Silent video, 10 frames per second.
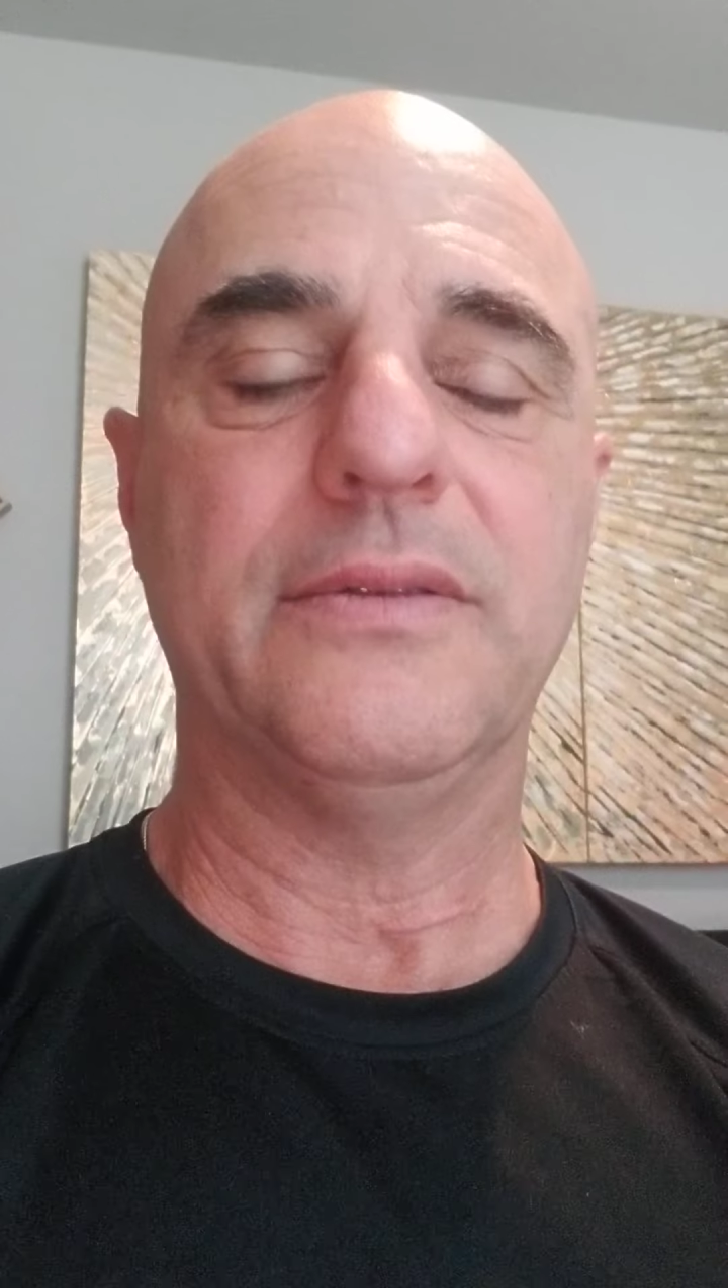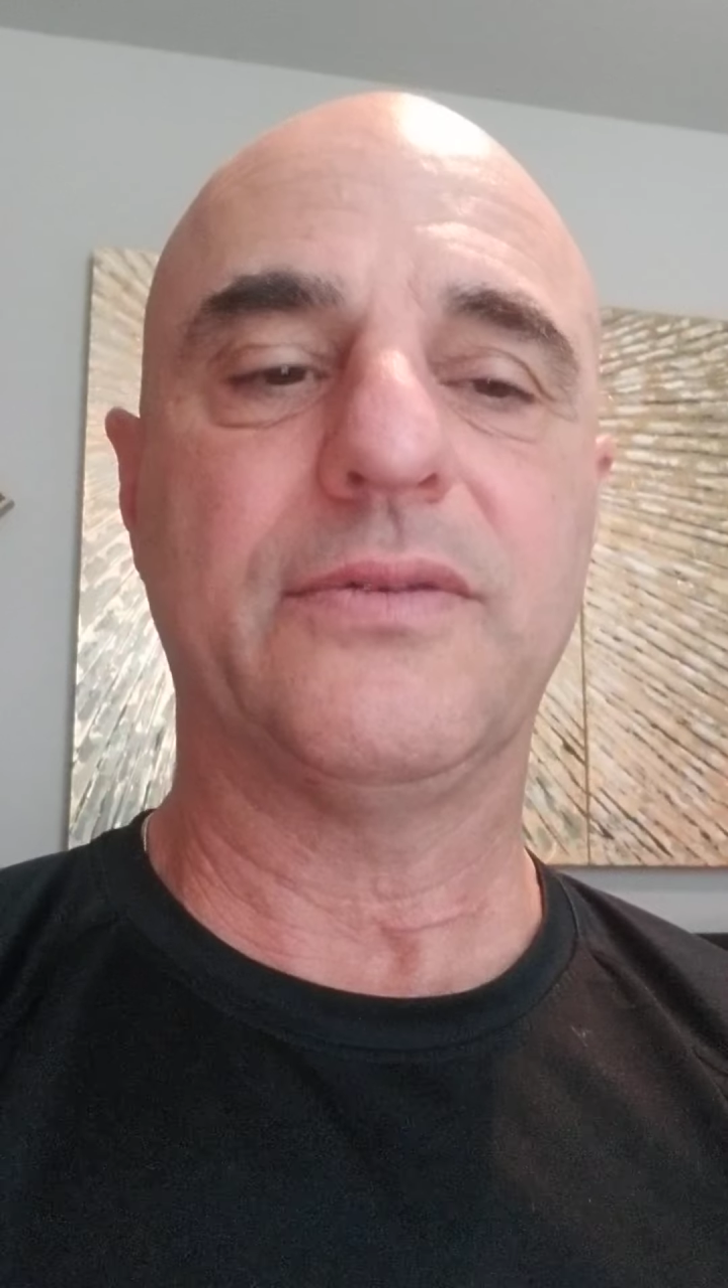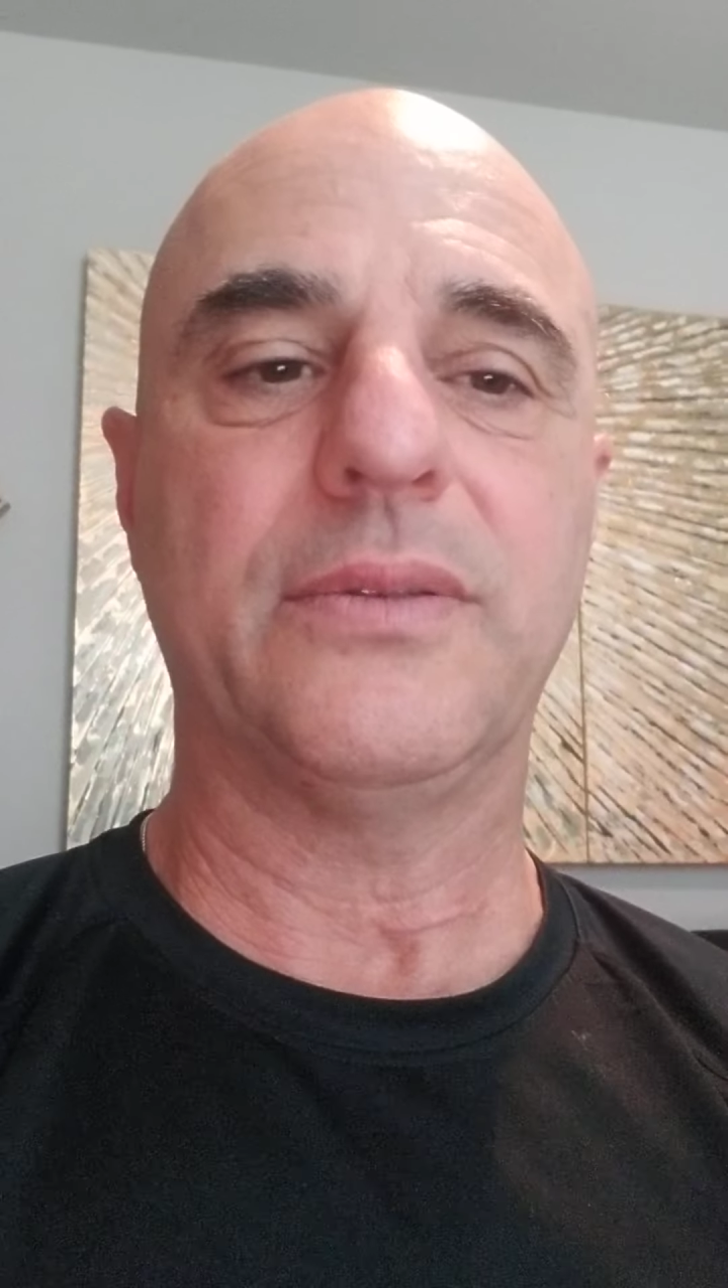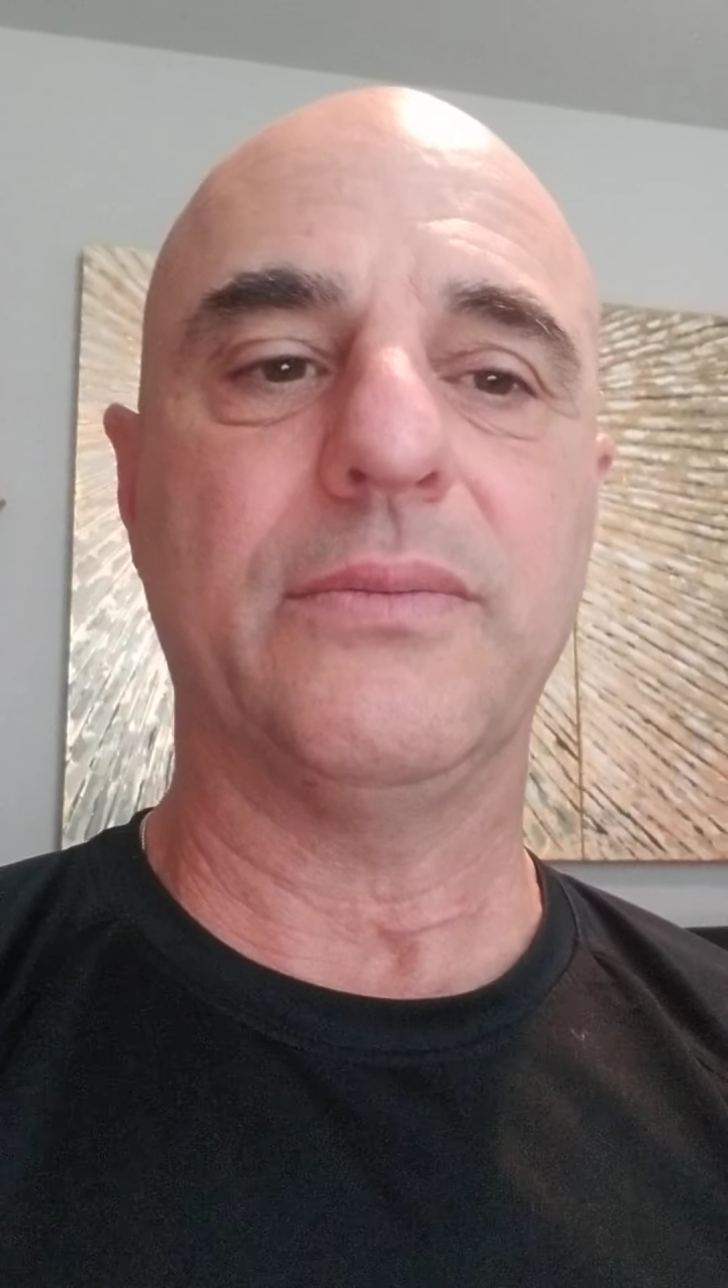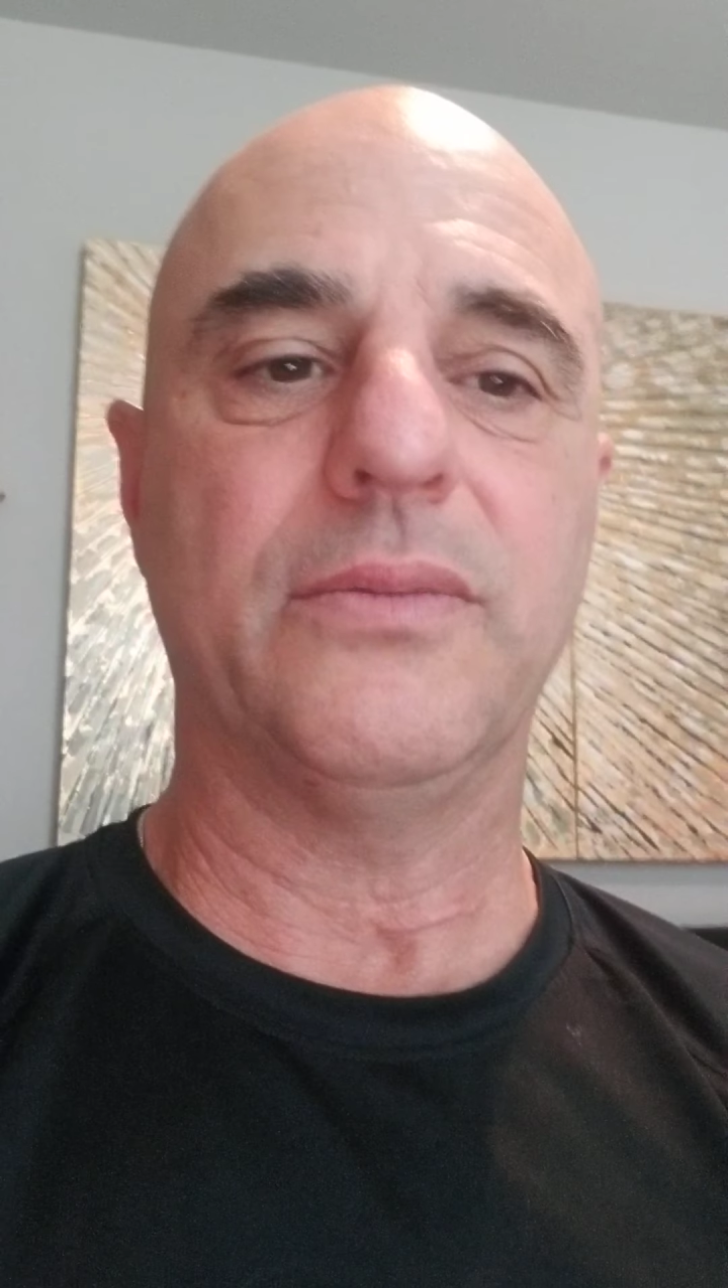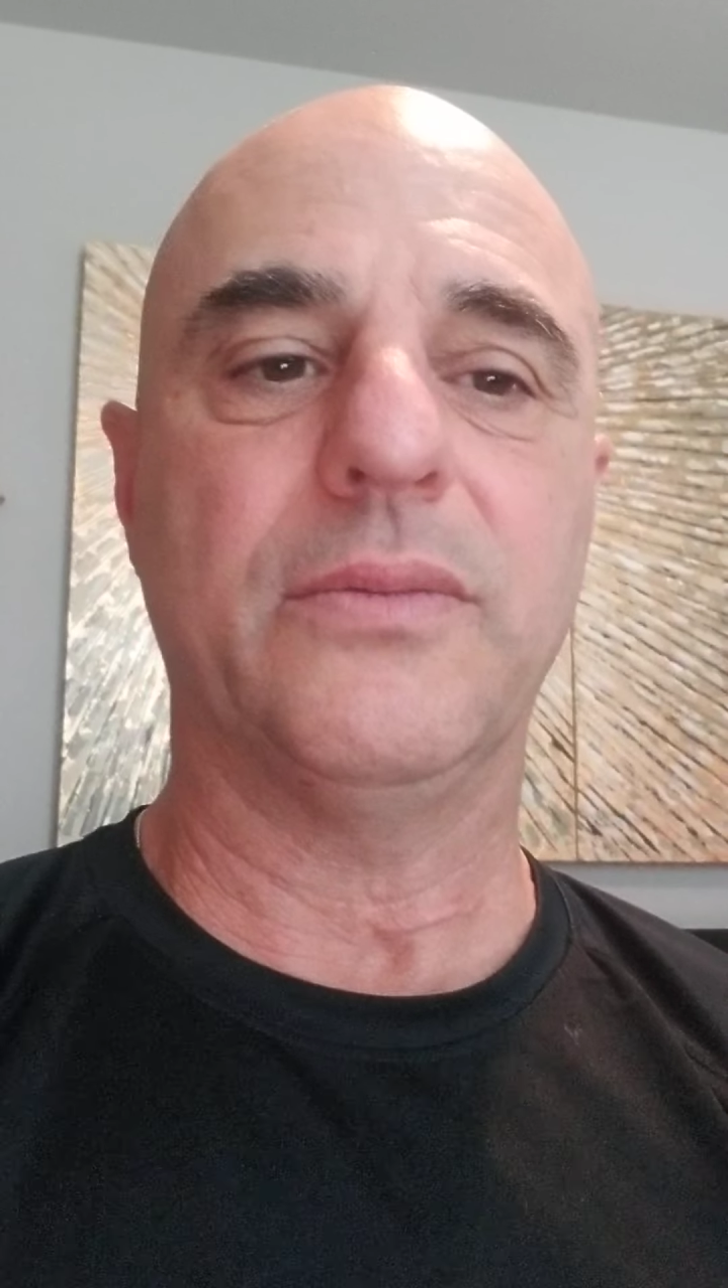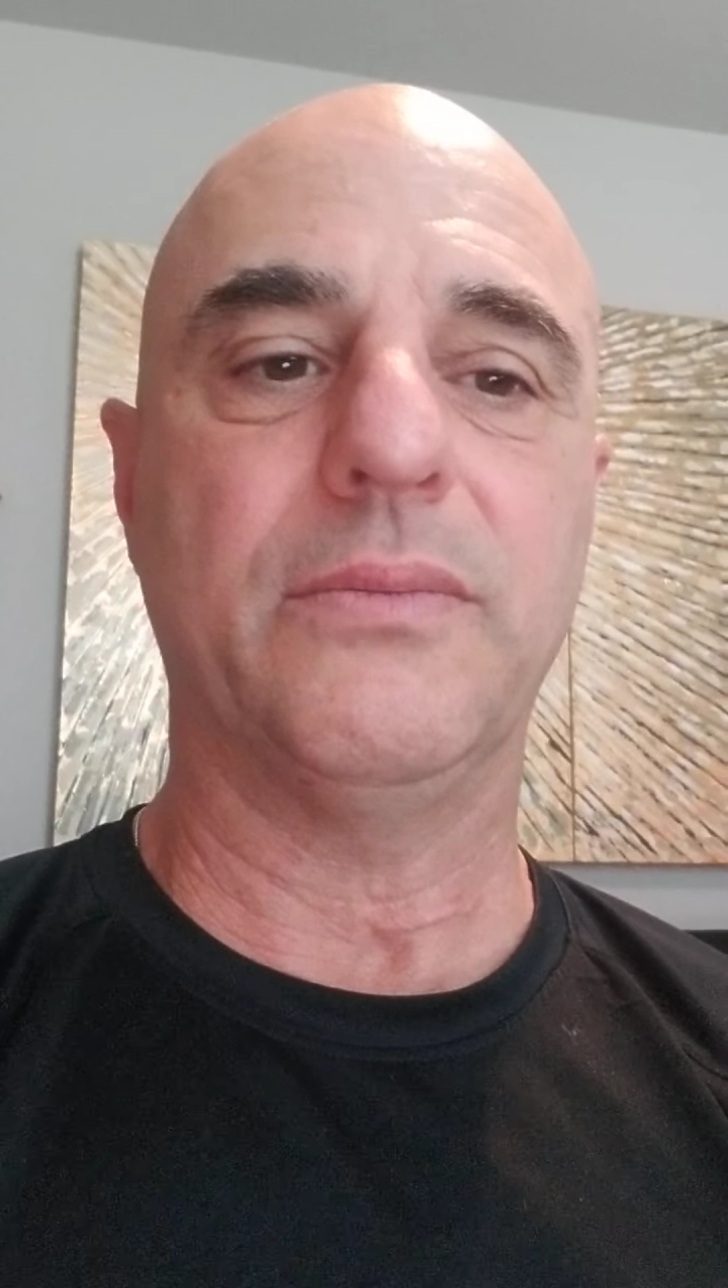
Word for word: from,